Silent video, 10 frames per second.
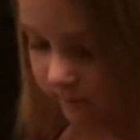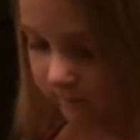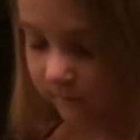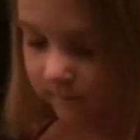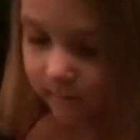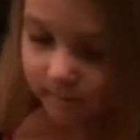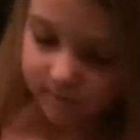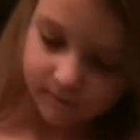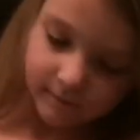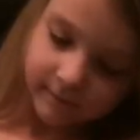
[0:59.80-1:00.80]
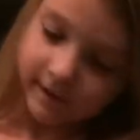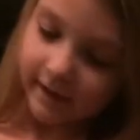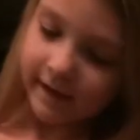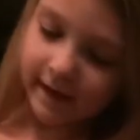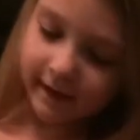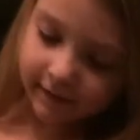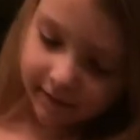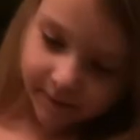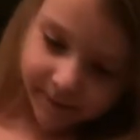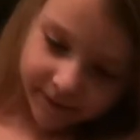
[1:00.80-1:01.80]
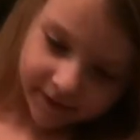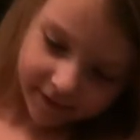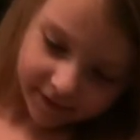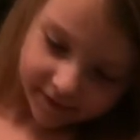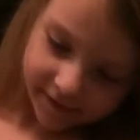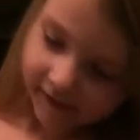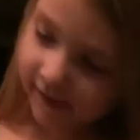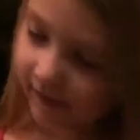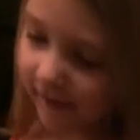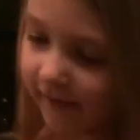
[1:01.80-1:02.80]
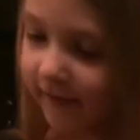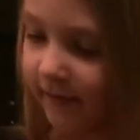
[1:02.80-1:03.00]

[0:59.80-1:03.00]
Okay. Thanks, Libby. You're welcome.